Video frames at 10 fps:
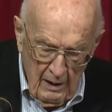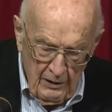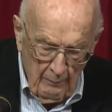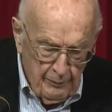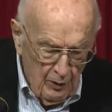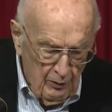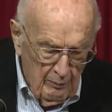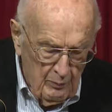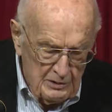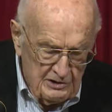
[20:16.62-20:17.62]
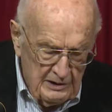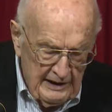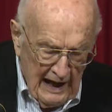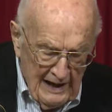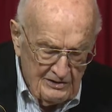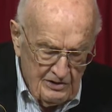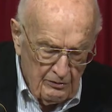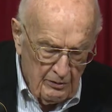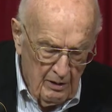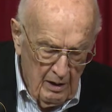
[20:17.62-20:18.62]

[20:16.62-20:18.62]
the program was canceled